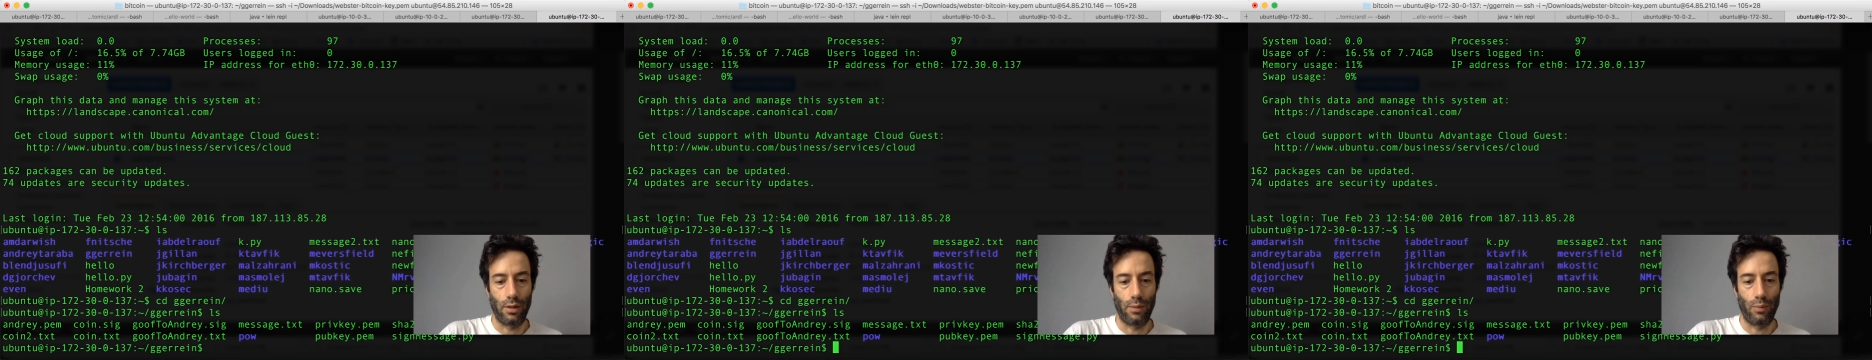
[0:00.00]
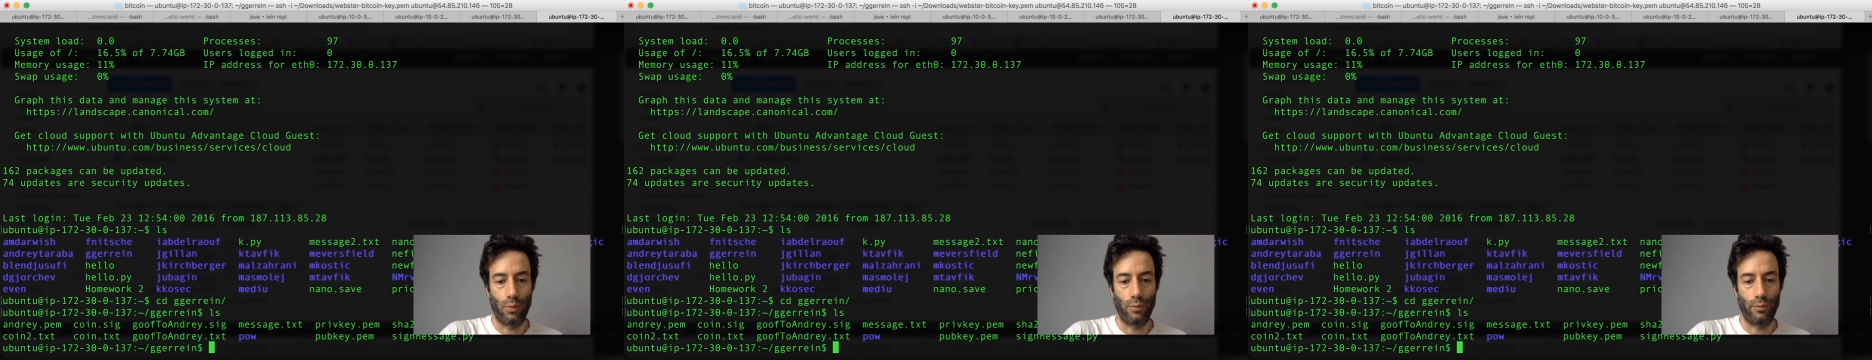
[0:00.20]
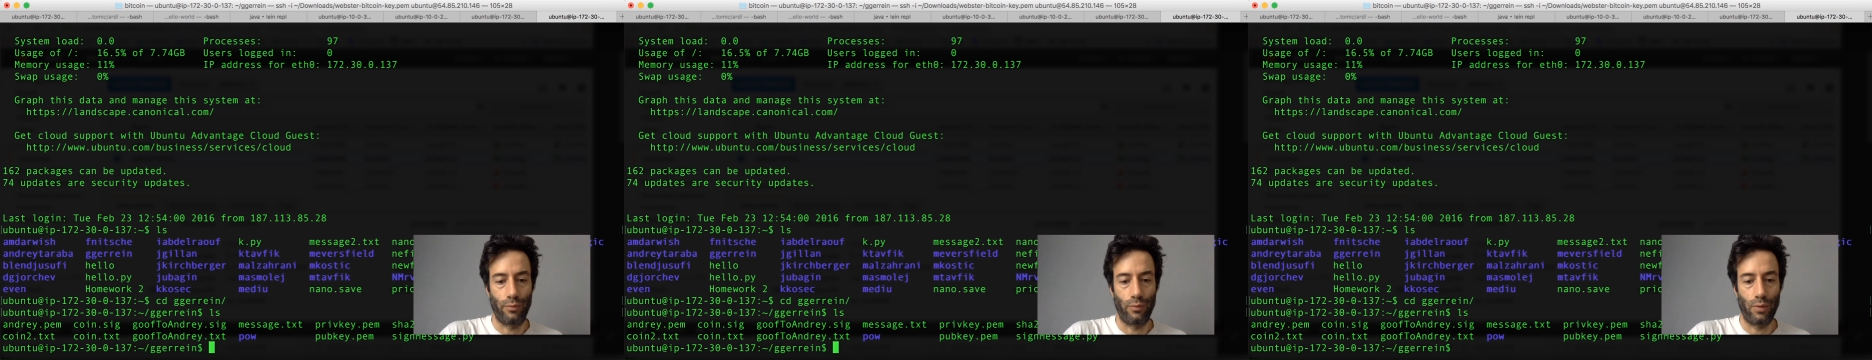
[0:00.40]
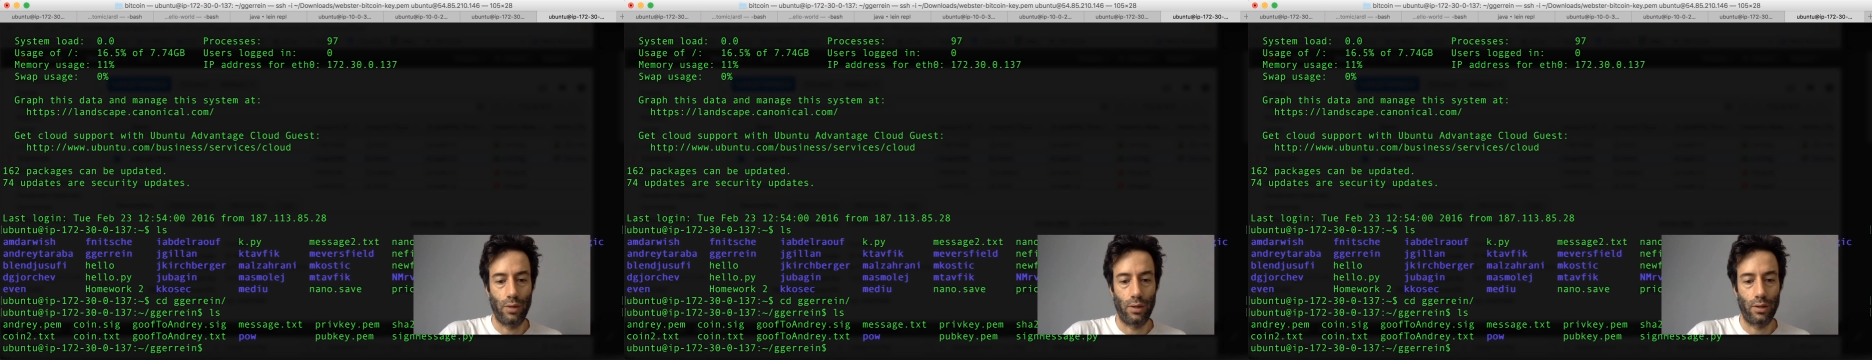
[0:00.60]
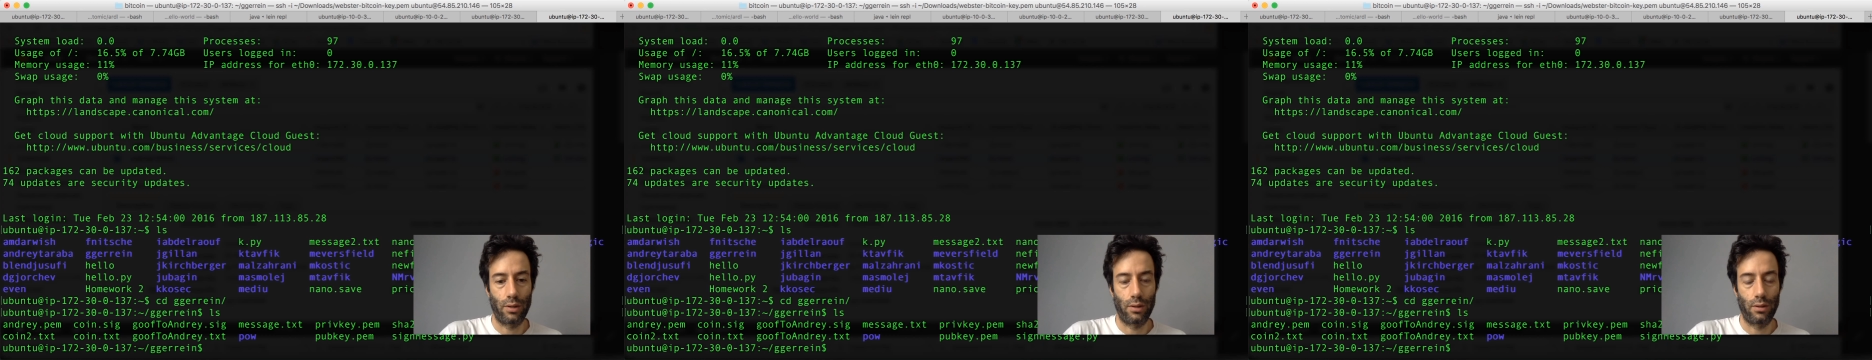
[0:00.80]
proof of
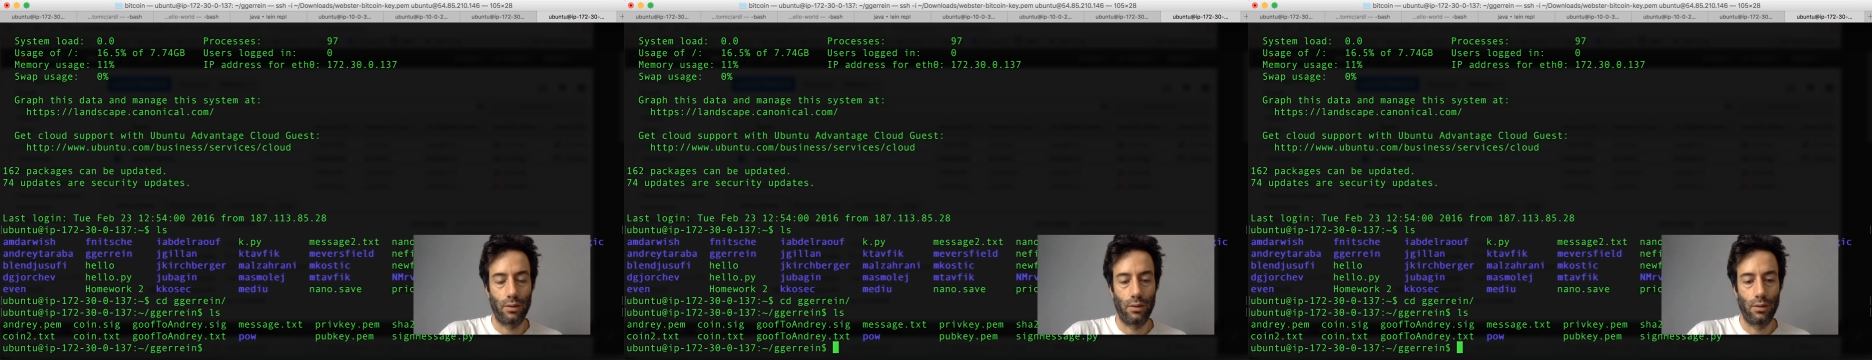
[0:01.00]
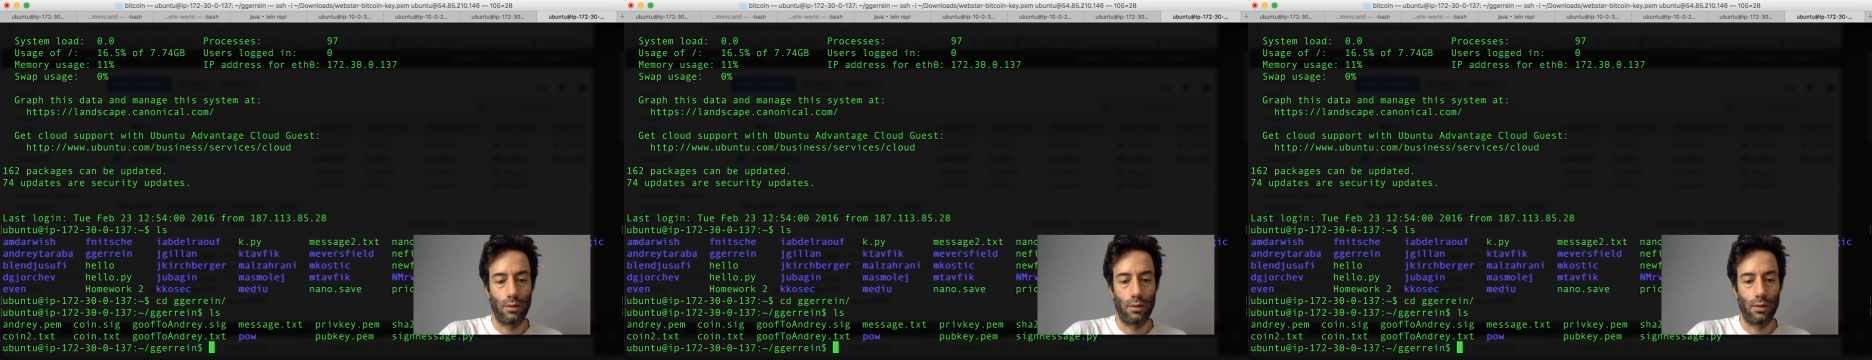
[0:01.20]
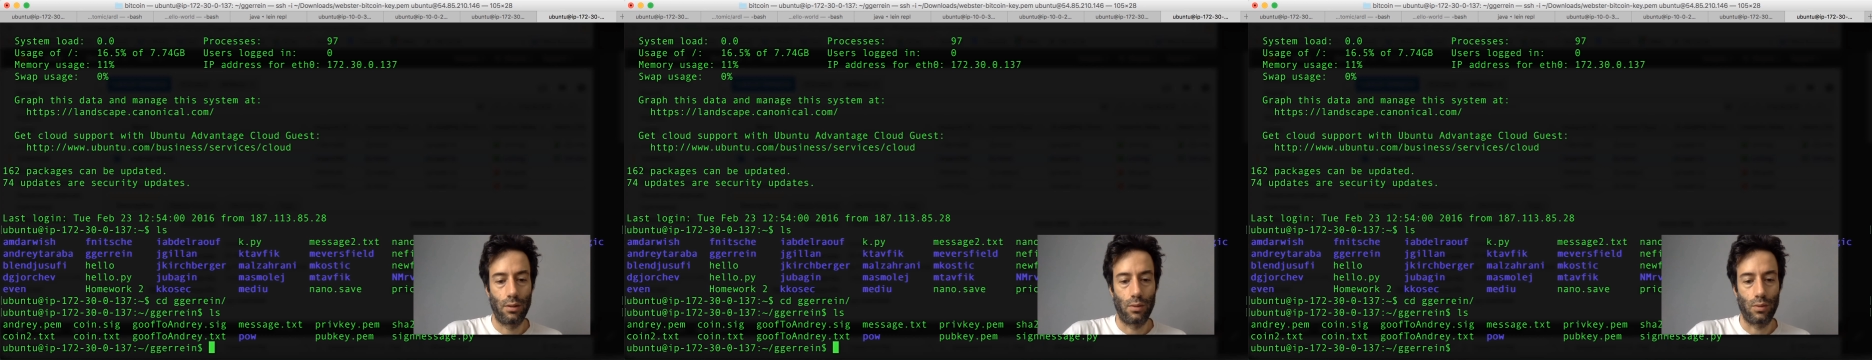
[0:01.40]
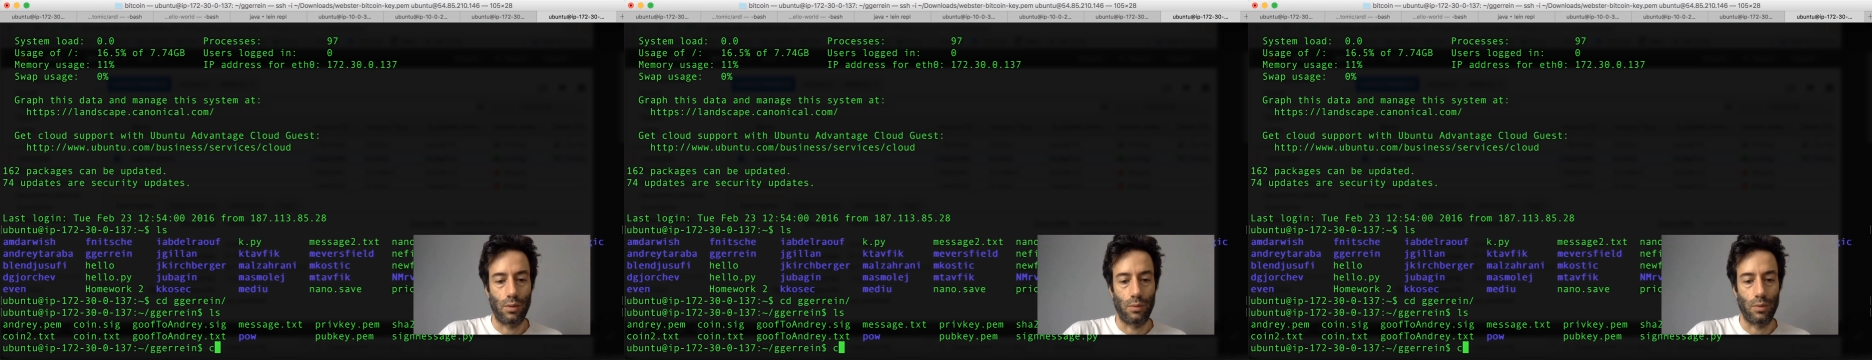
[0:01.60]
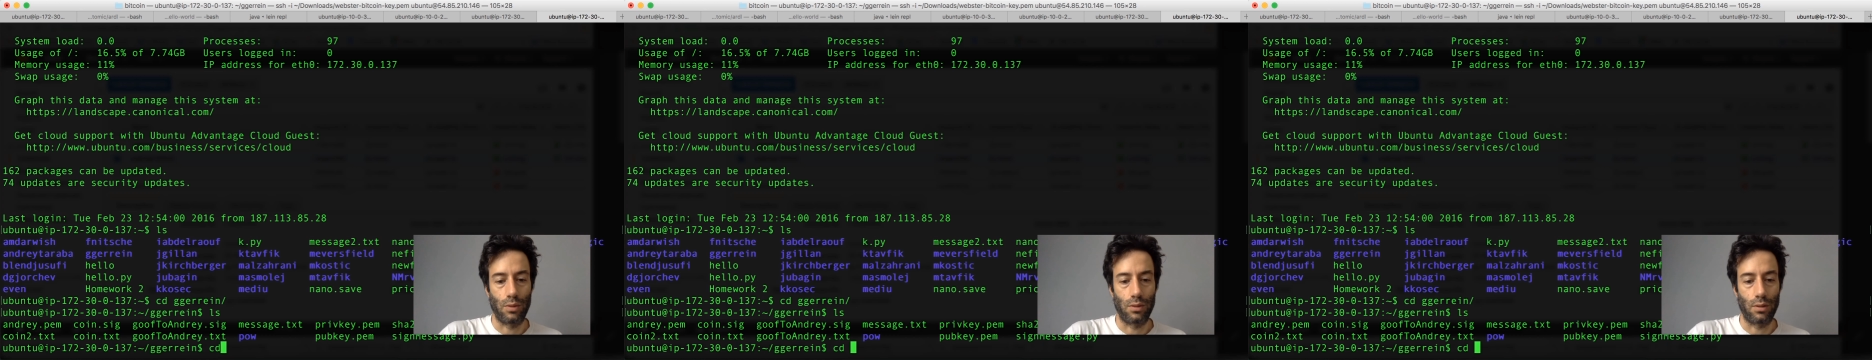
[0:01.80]
work. So
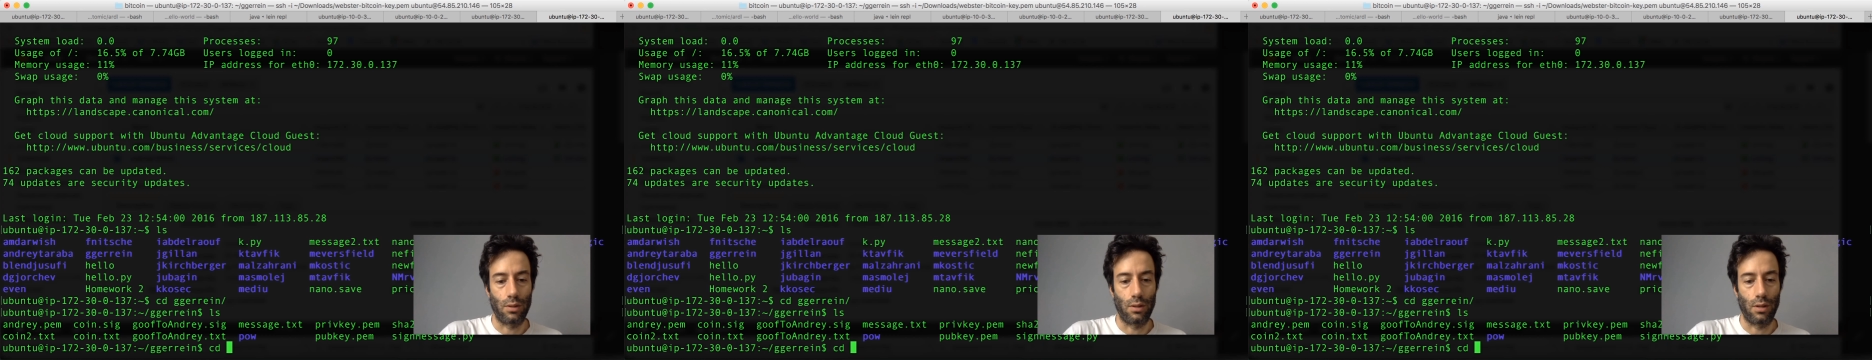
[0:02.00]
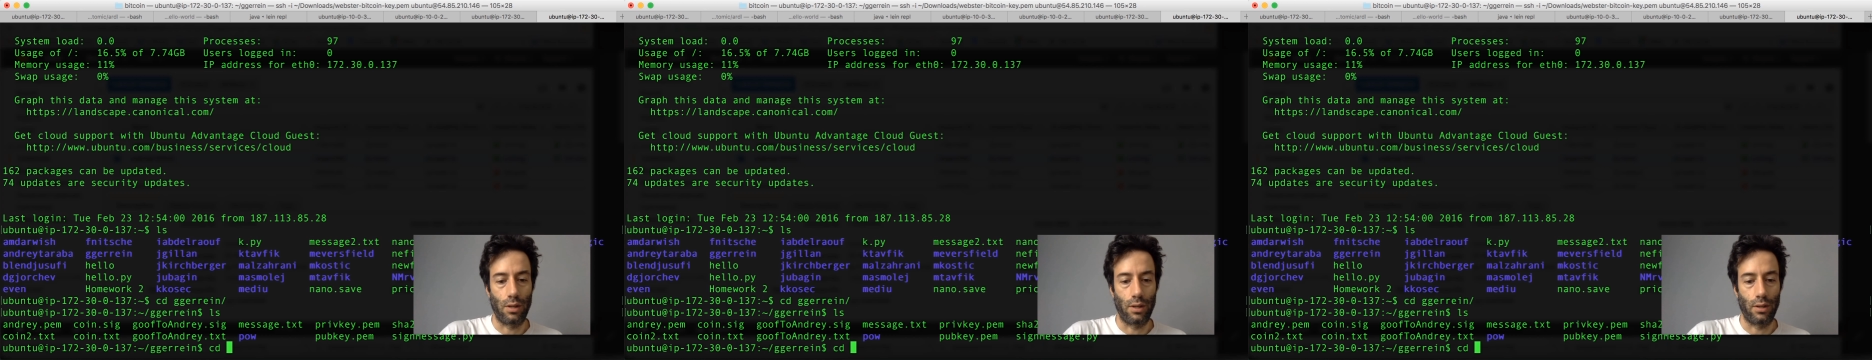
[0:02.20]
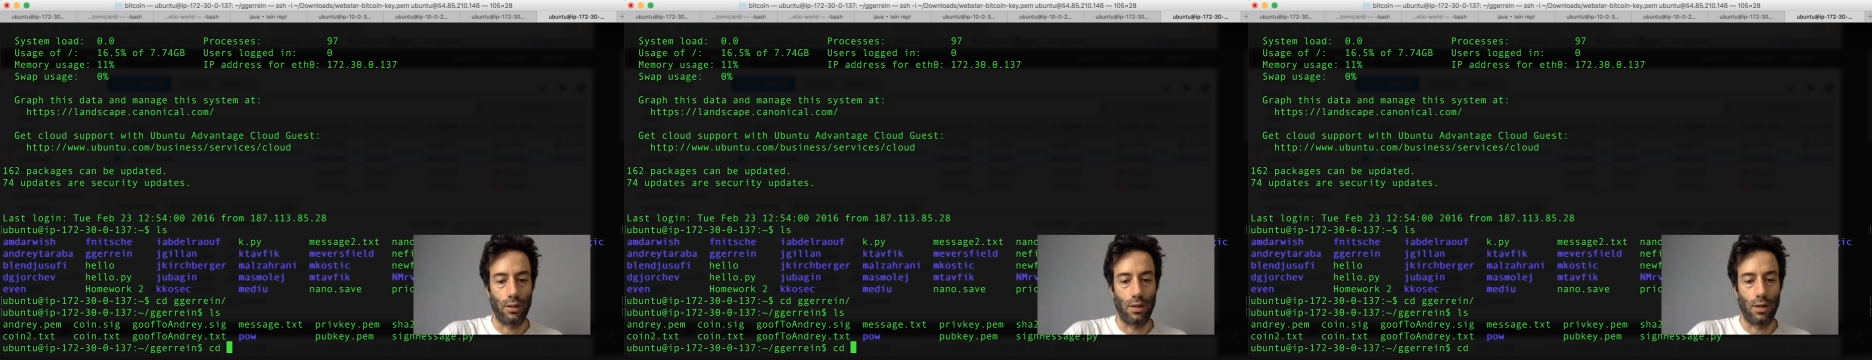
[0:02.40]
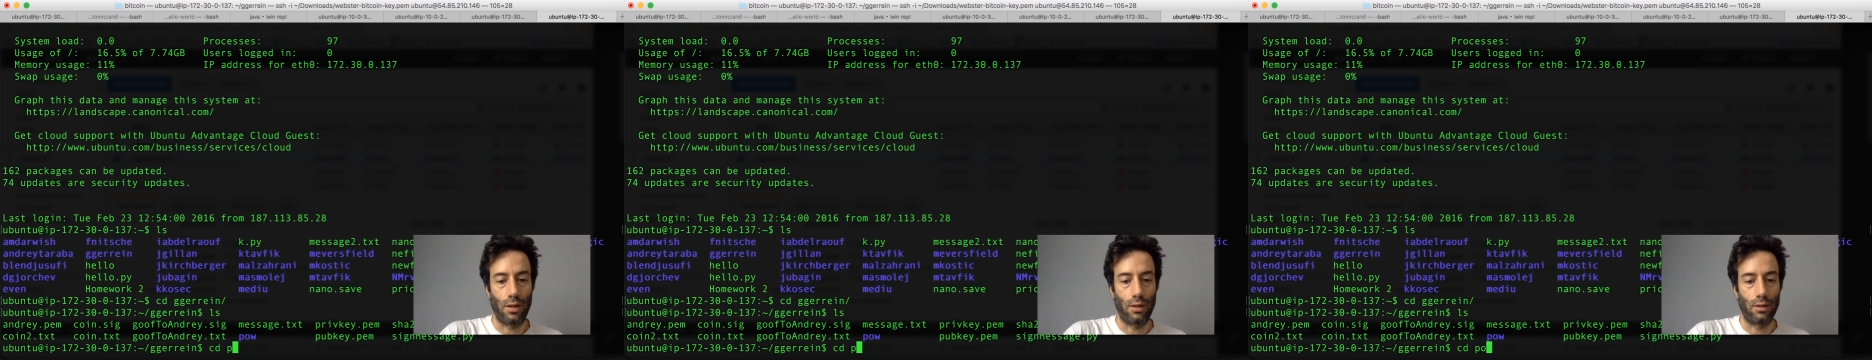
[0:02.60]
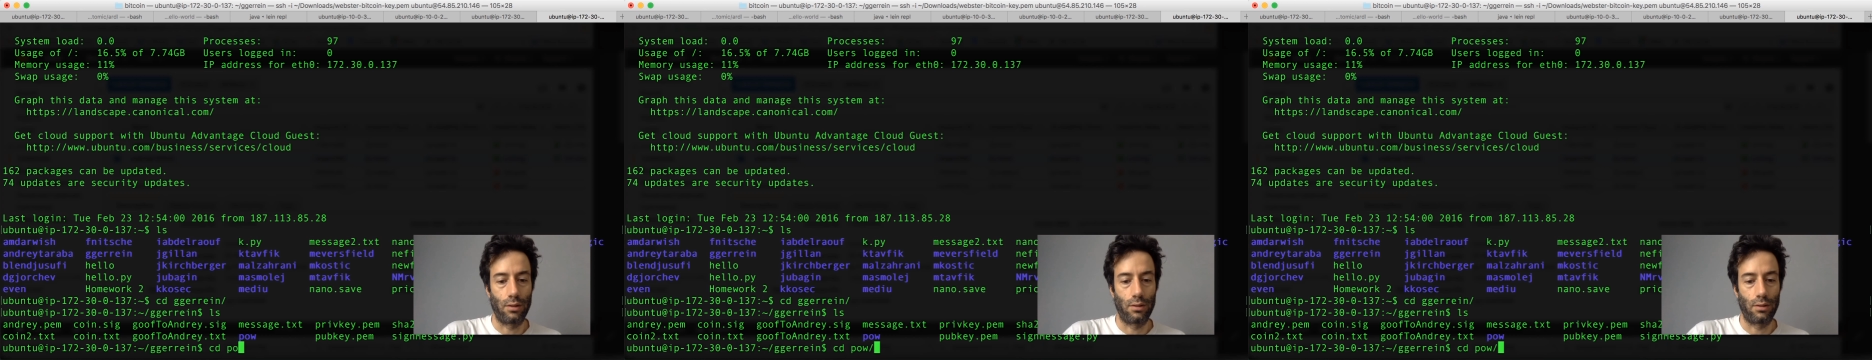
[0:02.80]
I'm just gonna log in there.